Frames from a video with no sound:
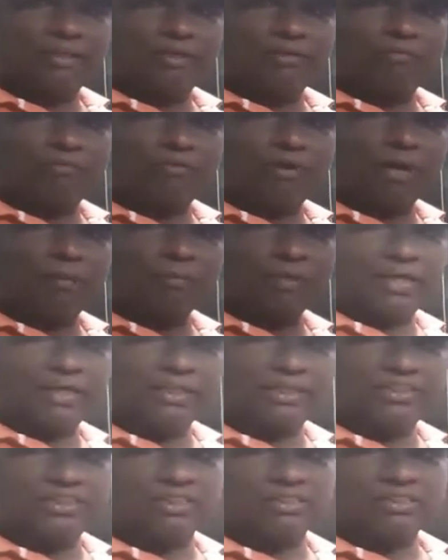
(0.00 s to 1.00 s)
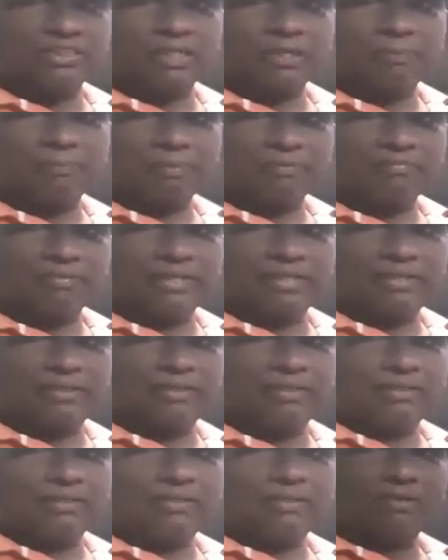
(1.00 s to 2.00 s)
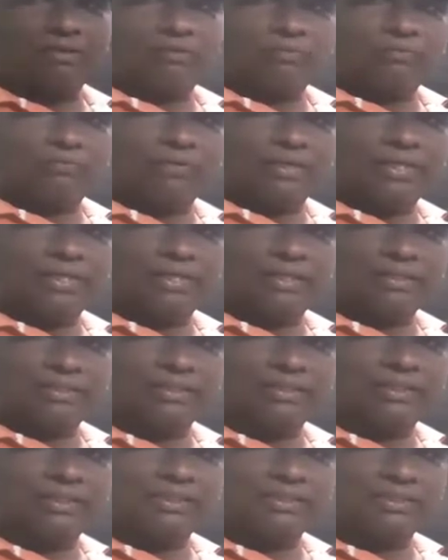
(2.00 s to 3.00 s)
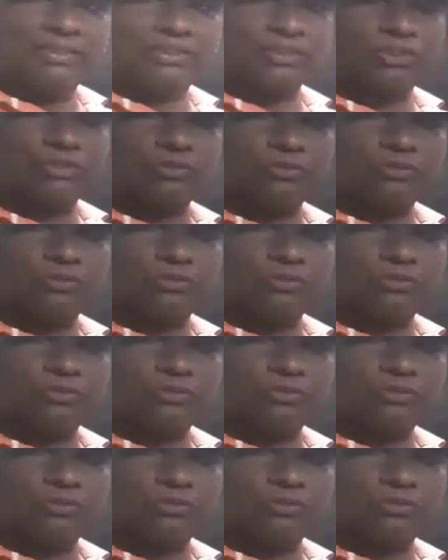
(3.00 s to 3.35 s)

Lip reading: warm conditions are prevalent, where these